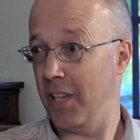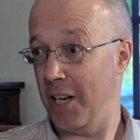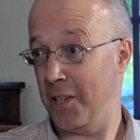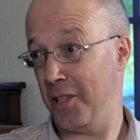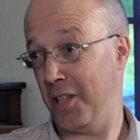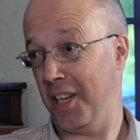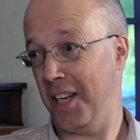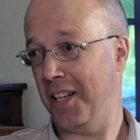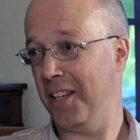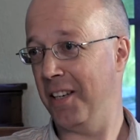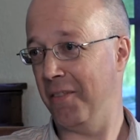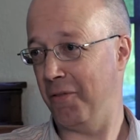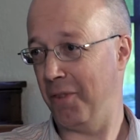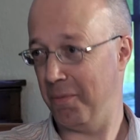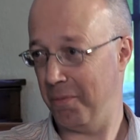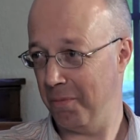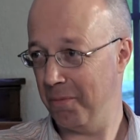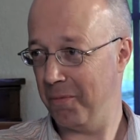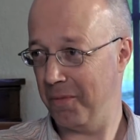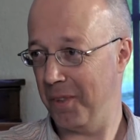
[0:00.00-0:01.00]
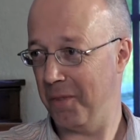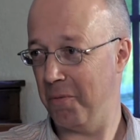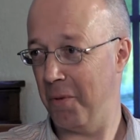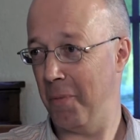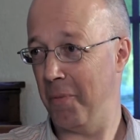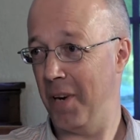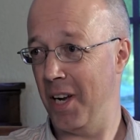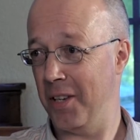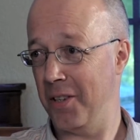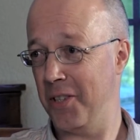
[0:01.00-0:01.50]
Yesterday,
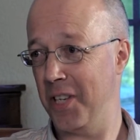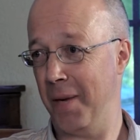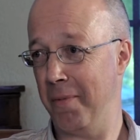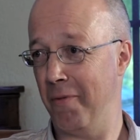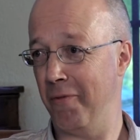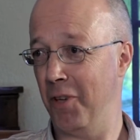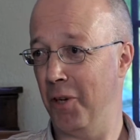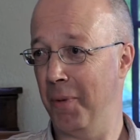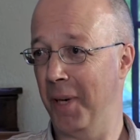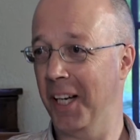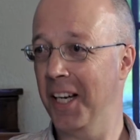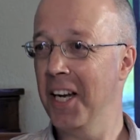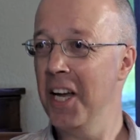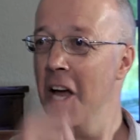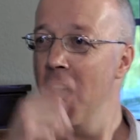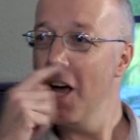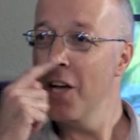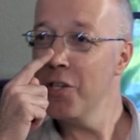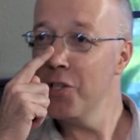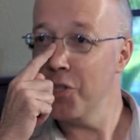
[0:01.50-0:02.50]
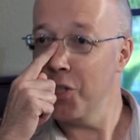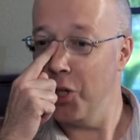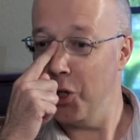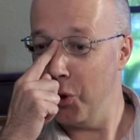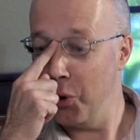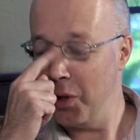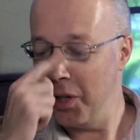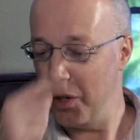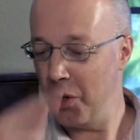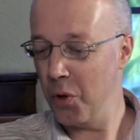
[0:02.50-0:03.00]
when at the time of filming. Yeah.
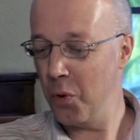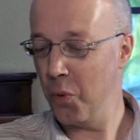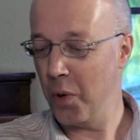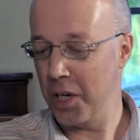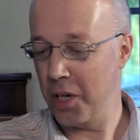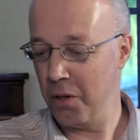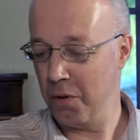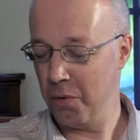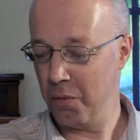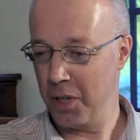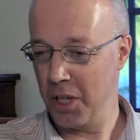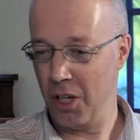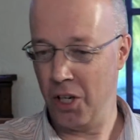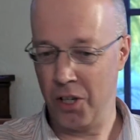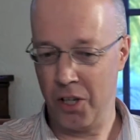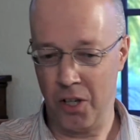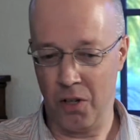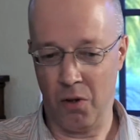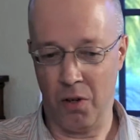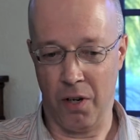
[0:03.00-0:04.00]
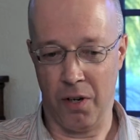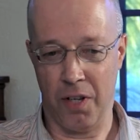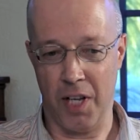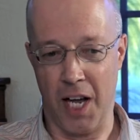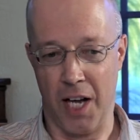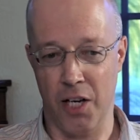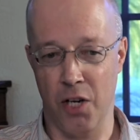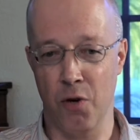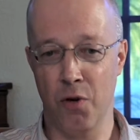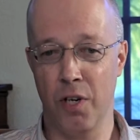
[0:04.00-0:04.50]
So when you look at all of
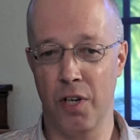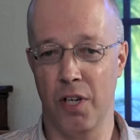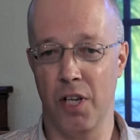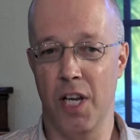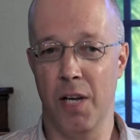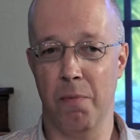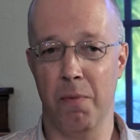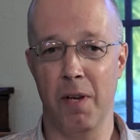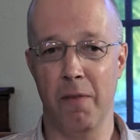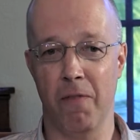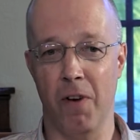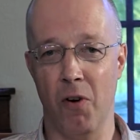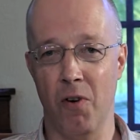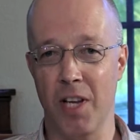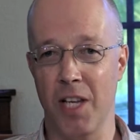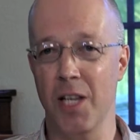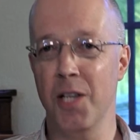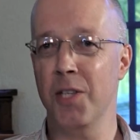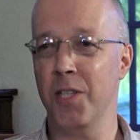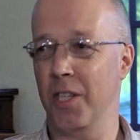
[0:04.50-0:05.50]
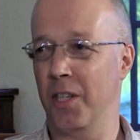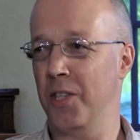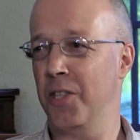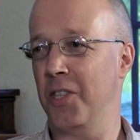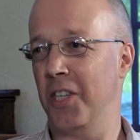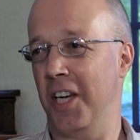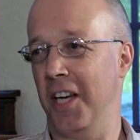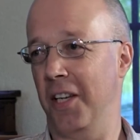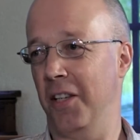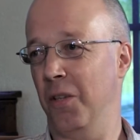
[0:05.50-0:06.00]
that, it'd be very easy to
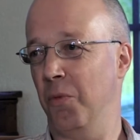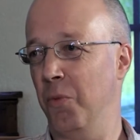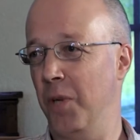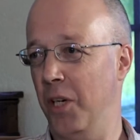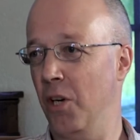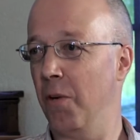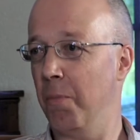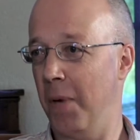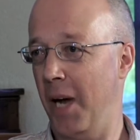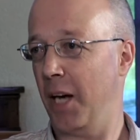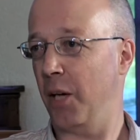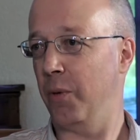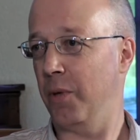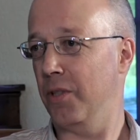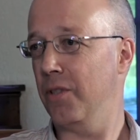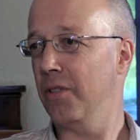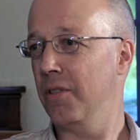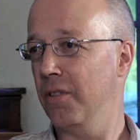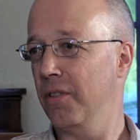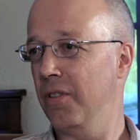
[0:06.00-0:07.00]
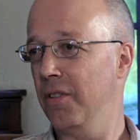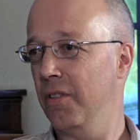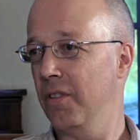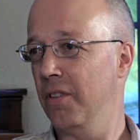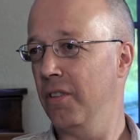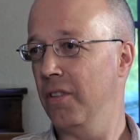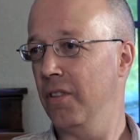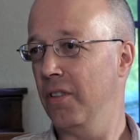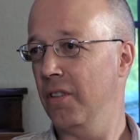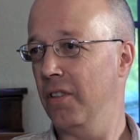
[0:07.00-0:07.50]
say that we're going backwards.
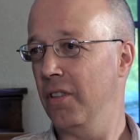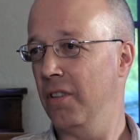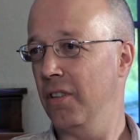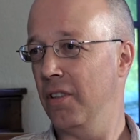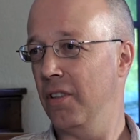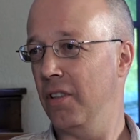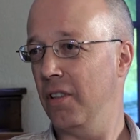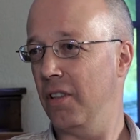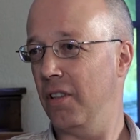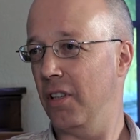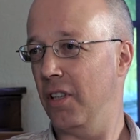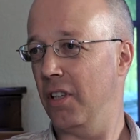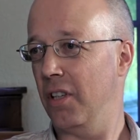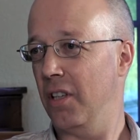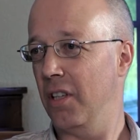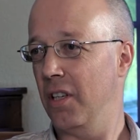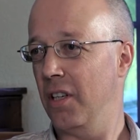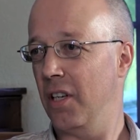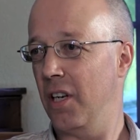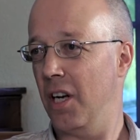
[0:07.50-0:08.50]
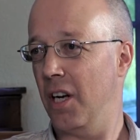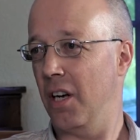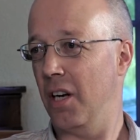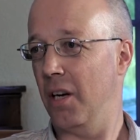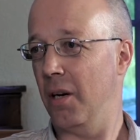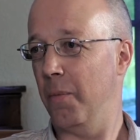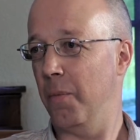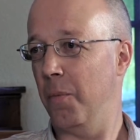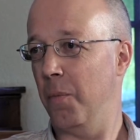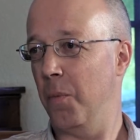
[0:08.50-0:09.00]
All
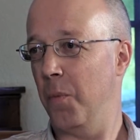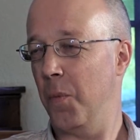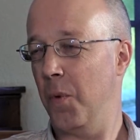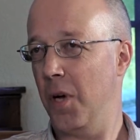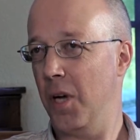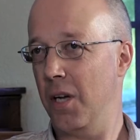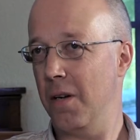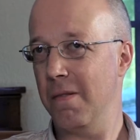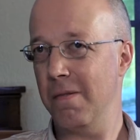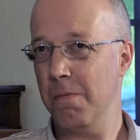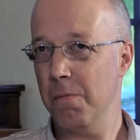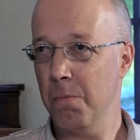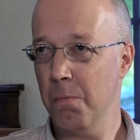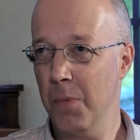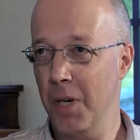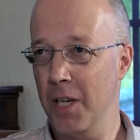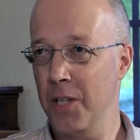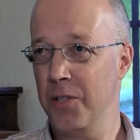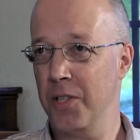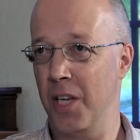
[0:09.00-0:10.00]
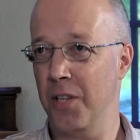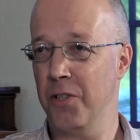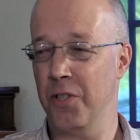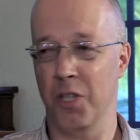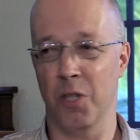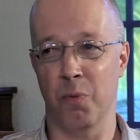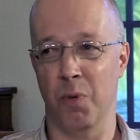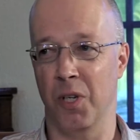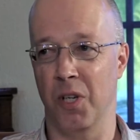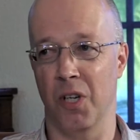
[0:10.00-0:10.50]
right. My sense
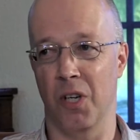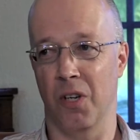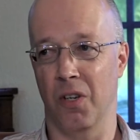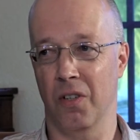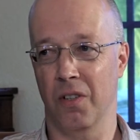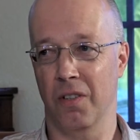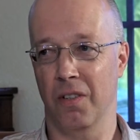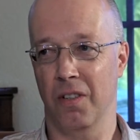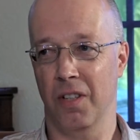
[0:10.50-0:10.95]
is we're not.